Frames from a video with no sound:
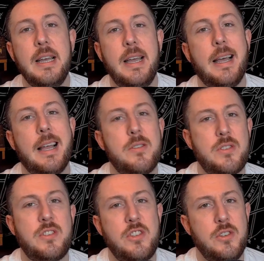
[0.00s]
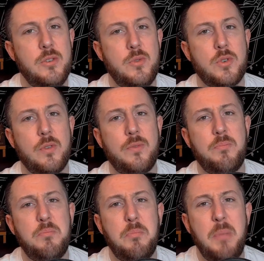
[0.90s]
It allows us to sort of
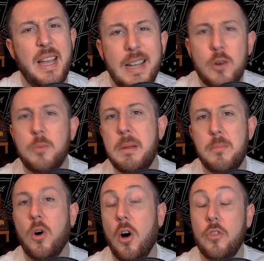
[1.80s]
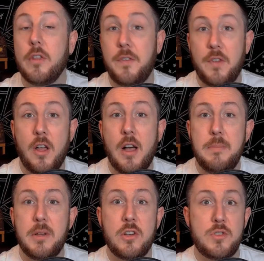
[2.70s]
be a little bit more on the fly
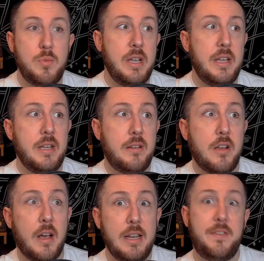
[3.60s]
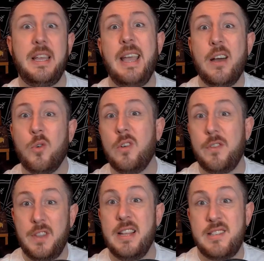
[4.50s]
because we kind of get all
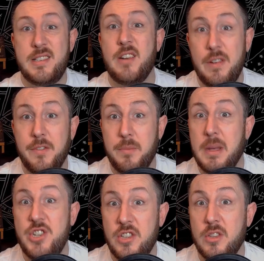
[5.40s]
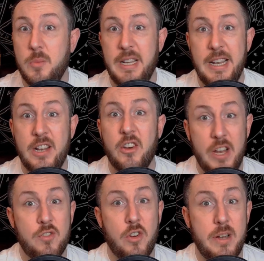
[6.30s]
of the necessary information that we need
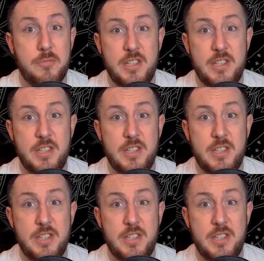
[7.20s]
earlier on in